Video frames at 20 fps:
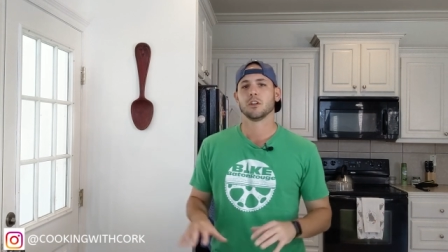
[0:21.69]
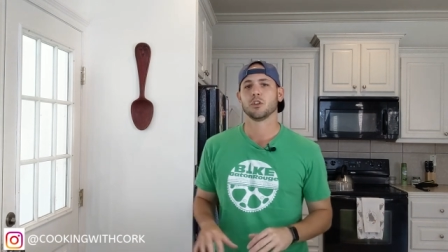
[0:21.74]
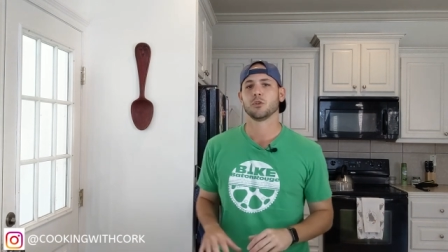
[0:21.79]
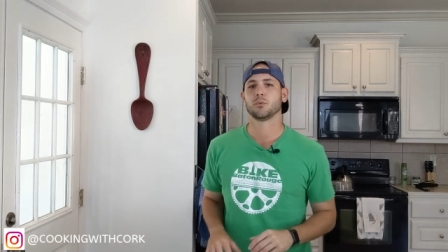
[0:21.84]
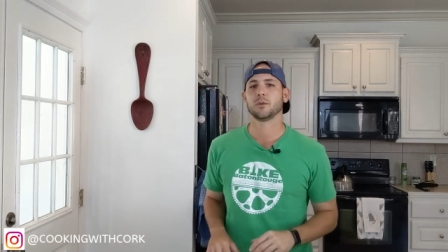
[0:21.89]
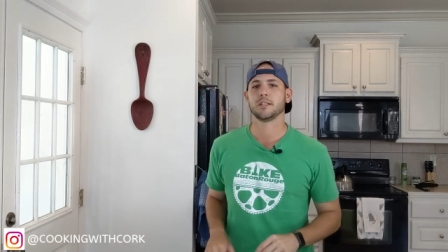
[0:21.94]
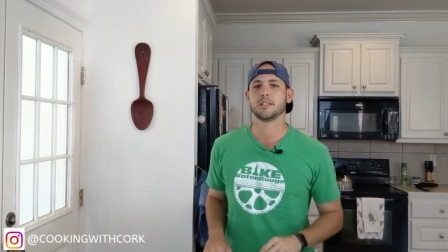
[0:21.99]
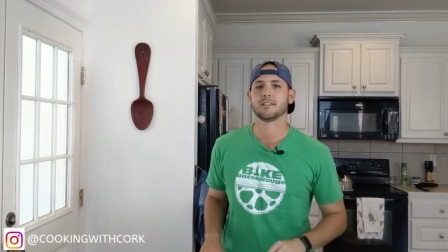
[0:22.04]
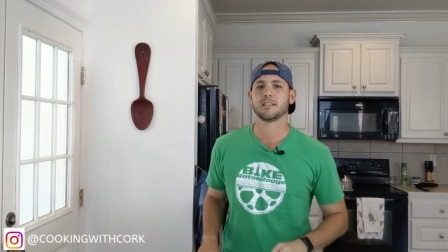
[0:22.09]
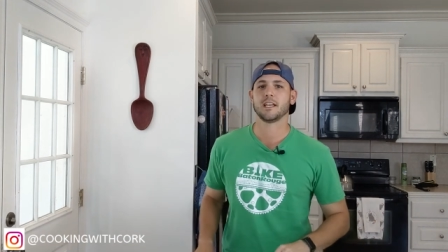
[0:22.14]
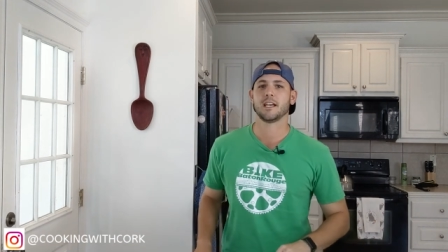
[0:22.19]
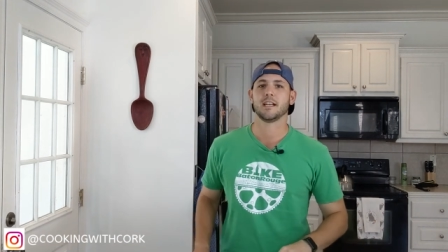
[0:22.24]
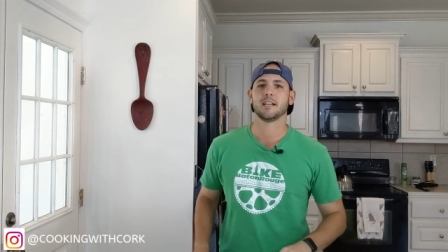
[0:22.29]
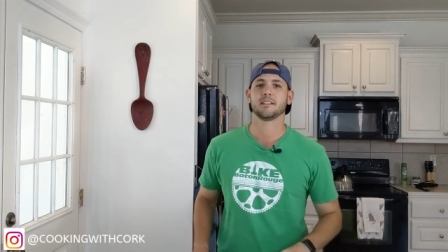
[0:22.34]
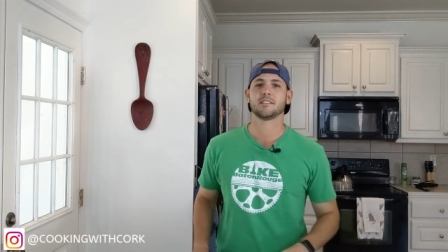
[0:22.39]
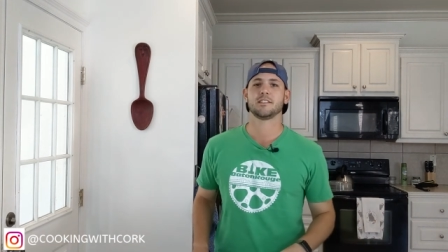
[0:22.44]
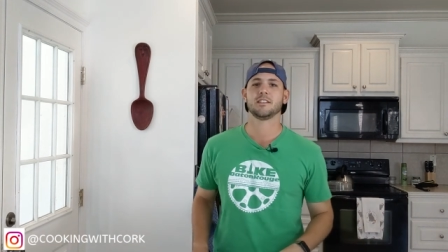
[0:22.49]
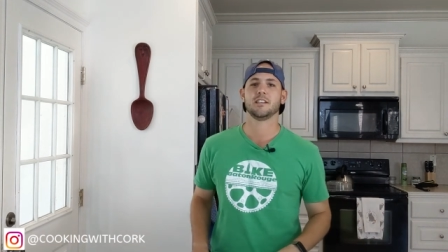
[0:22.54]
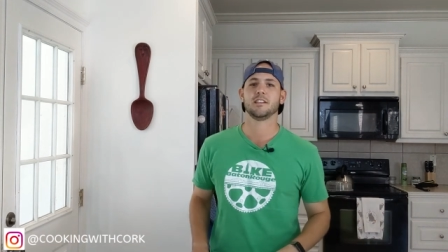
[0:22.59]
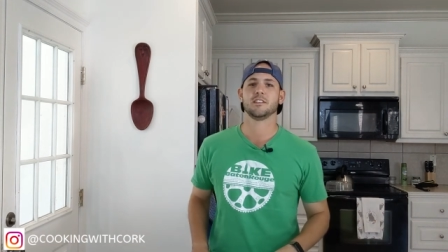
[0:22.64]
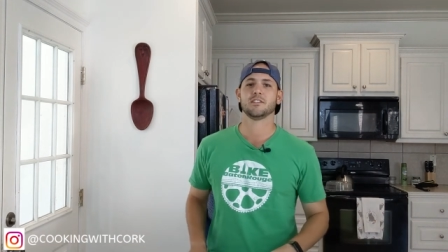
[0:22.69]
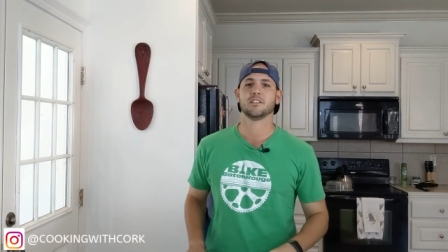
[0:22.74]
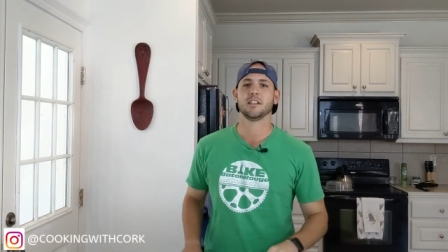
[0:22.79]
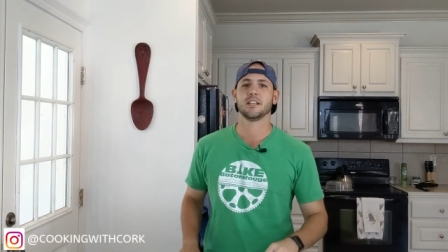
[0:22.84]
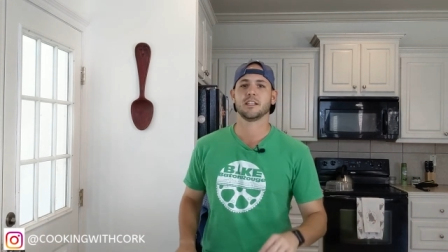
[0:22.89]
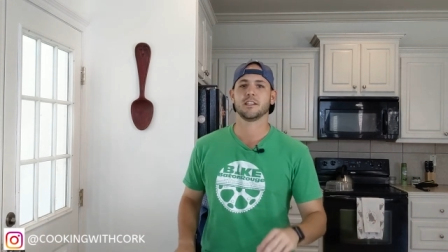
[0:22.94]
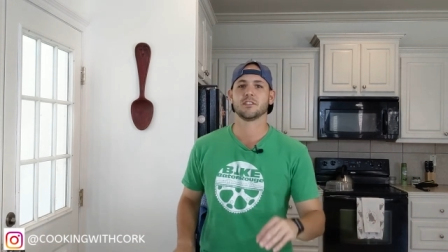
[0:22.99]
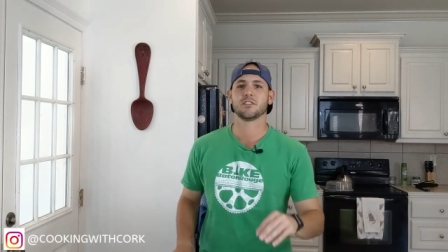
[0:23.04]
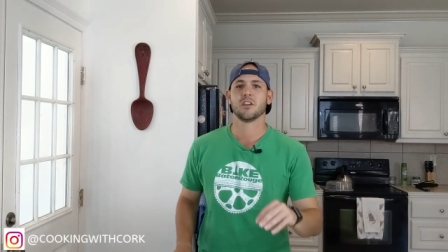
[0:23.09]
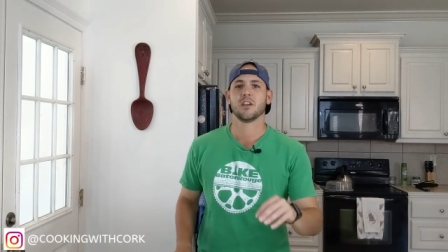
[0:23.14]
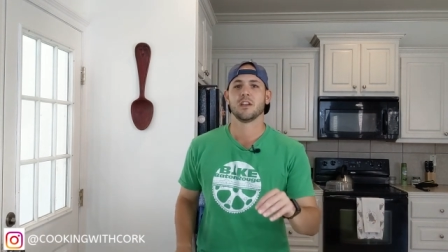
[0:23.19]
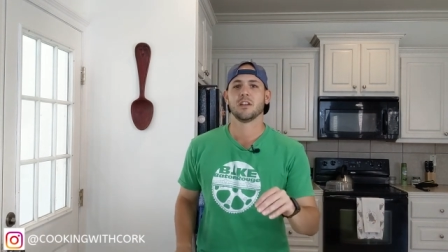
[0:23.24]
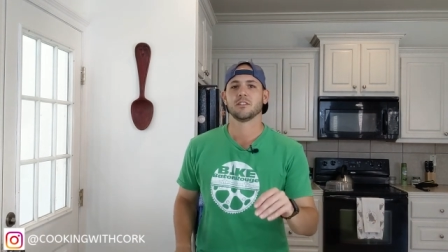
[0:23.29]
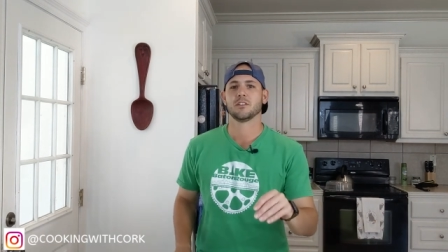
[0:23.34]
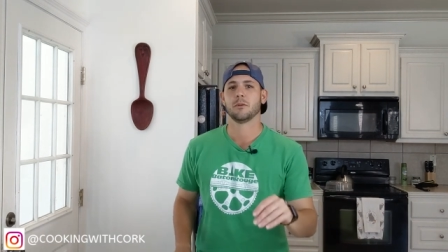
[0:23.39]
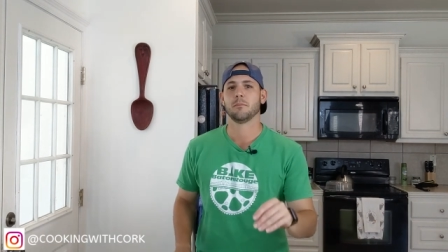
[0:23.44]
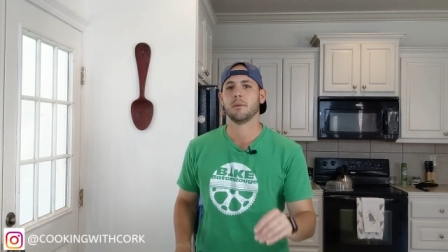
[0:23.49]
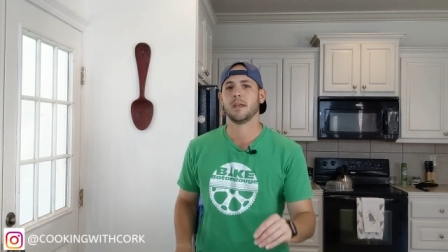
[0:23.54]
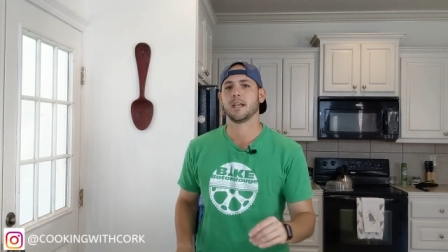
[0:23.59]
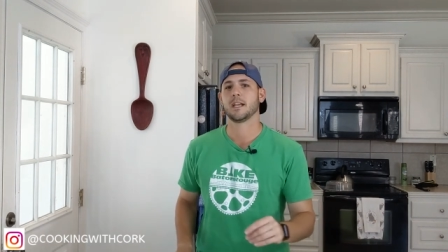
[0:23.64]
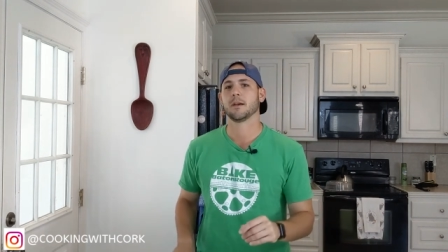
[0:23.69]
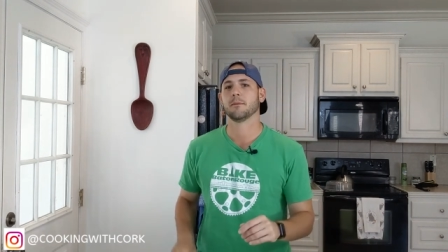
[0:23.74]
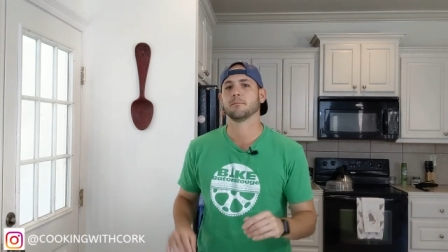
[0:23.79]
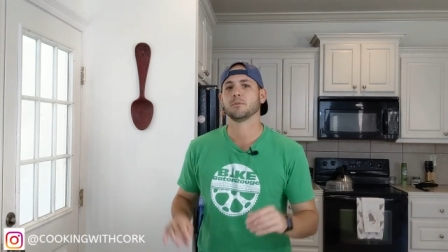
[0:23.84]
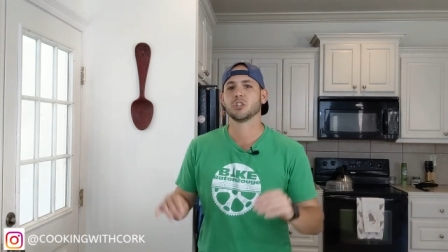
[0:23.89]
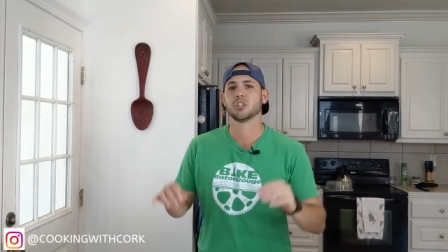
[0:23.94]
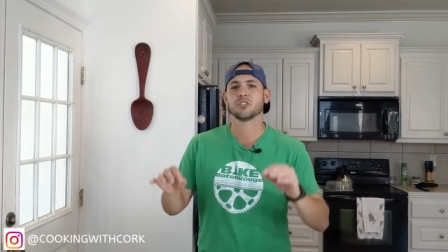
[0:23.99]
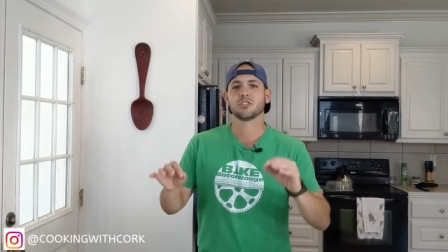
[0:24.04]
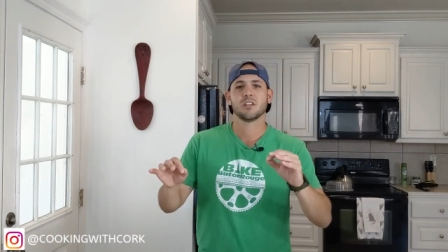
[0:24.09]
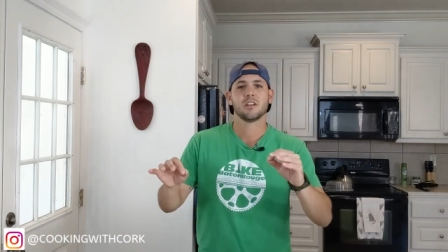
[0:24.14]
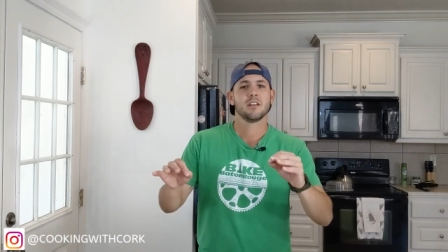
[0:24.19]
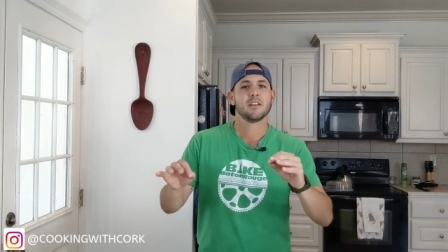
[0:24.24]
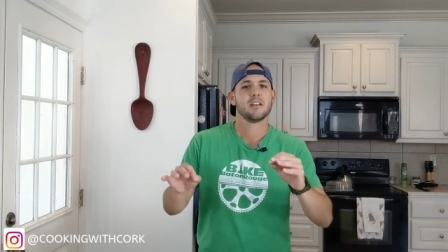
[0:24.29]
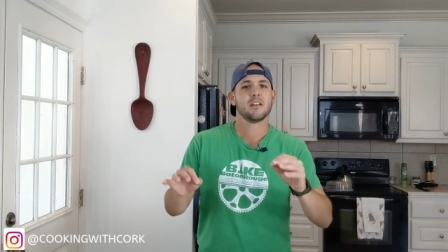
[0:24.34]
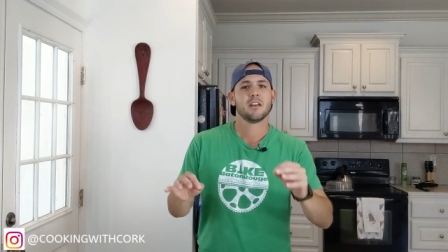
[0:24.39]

Louisiana seasonings to make them just,